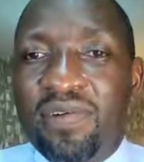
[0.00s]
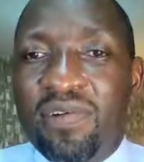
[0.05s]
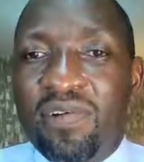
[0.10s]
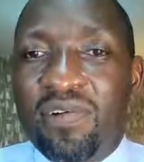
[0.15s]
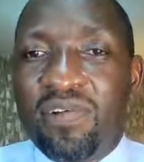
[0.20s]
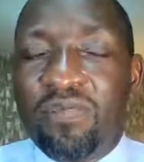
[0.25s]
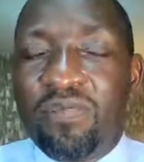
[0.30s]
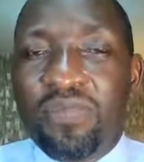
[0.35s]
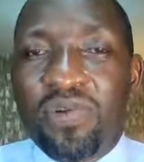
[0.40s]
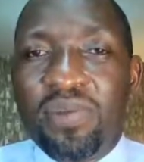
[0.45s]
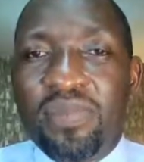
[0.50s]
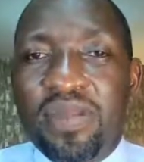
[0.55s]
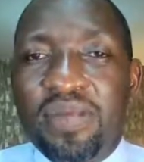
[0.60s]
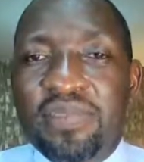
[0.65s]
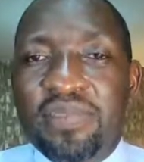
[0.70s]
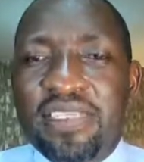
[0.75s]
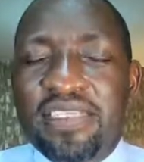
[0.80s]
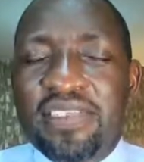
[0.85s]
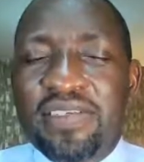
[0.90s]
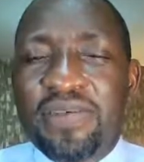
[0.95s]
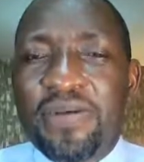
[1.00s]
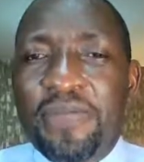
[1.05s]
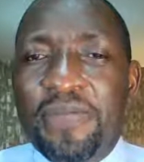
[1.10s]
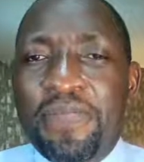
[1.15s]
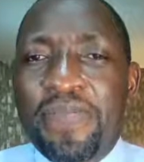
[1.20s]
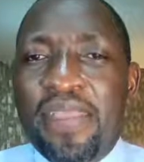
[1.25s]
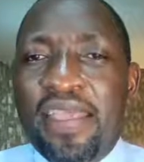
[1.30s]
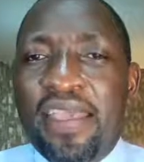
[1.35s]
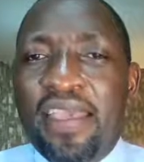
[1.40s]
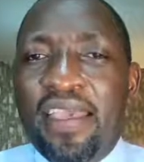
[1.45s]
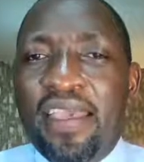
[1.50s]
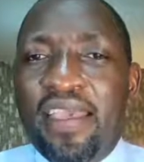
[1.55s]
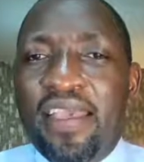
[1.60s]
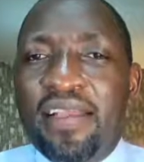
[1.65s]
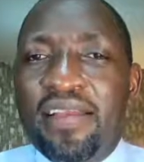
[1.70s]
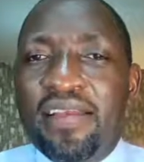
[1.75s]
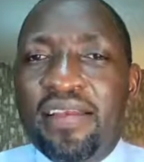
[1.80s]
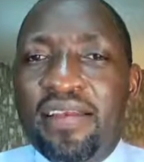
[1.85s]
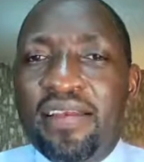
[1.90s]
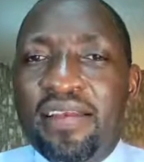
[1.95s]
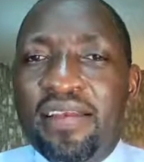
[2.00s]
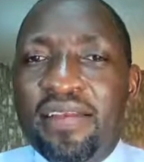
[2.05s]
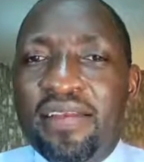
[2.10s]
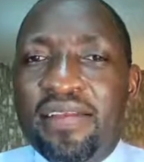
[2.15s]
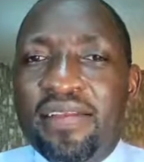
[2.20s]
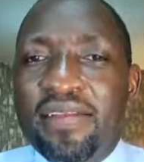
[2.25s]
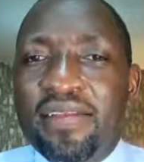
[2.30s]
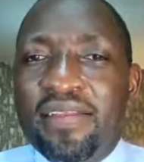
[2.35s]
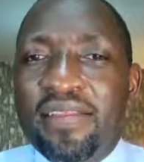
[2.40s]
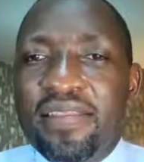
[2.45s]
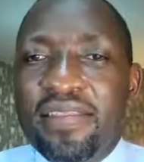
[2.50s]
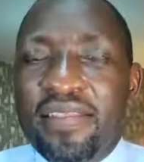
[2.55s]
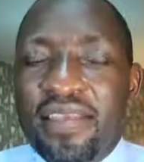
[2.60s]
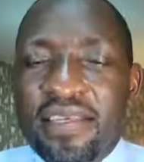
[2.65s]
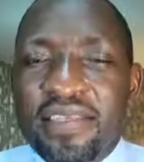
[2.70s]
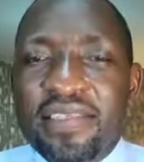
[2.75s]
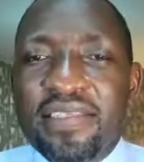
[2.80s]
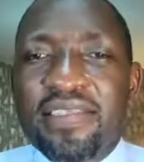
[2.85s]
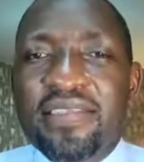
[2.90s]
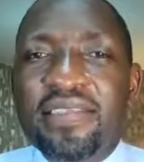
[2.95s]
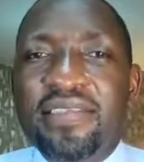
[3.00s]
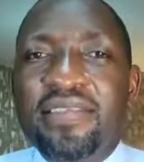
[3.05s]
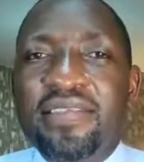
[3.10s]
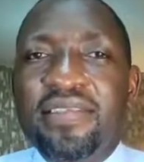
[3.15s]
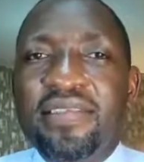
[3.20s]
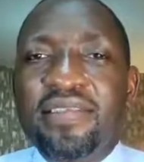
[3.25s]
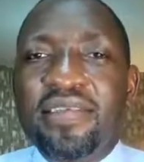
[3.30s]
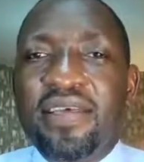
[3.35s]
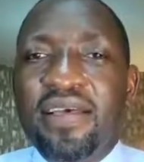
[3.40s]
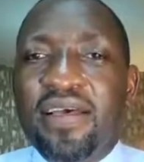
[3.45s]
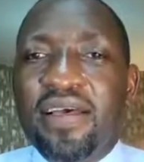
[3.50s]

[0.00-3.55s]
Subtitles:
problems. And so in this